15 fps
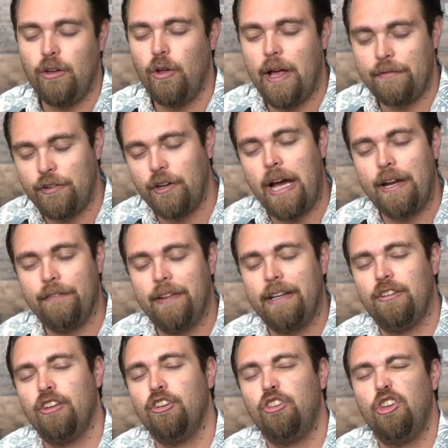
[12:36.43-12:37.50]
You'll have to kind of
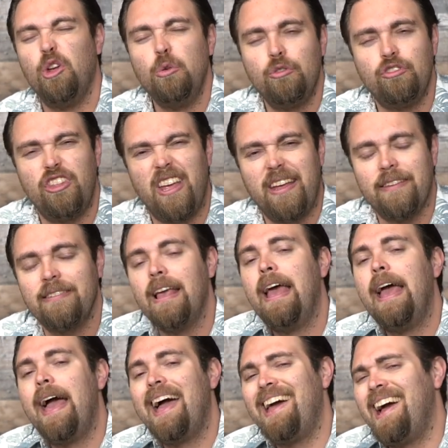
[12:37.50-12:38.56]
like deduce things
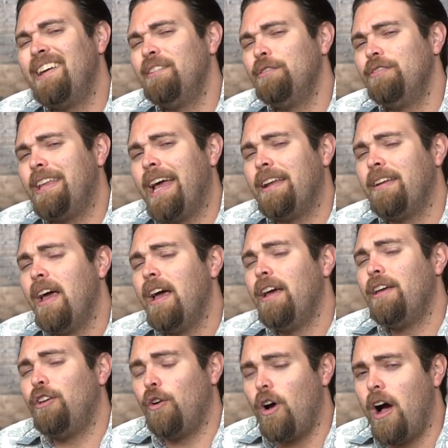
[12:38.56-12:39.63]
and understand
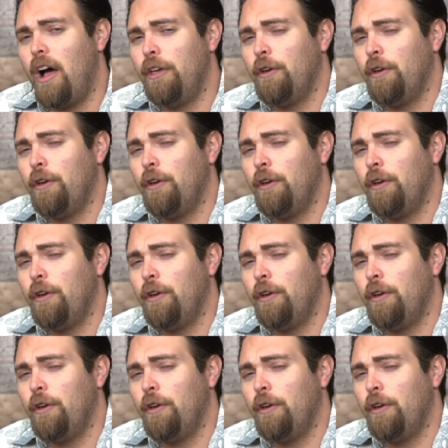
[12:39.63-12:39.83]
your